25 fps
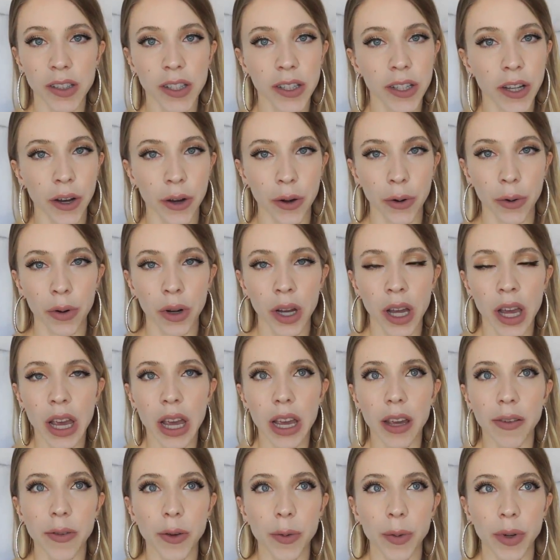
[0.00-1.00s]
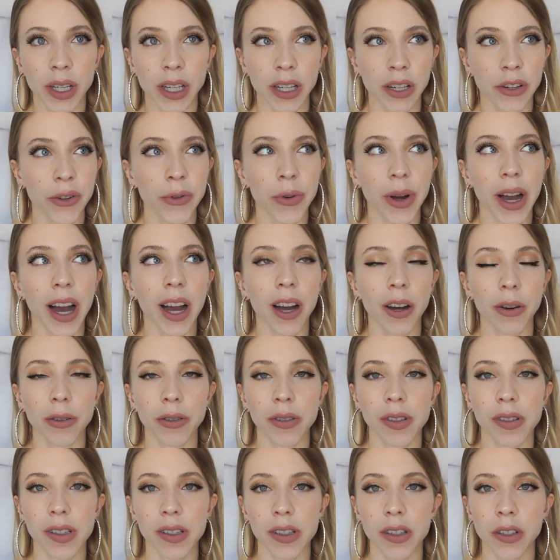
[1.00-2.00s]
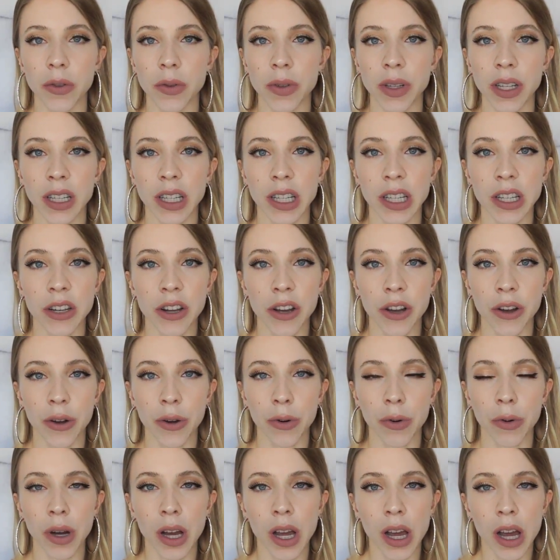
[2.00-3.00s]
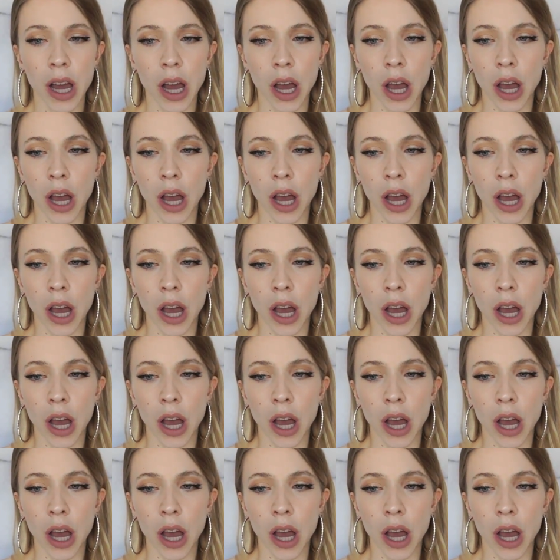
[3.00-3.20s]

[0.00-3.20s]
So if you want a new house, you need to know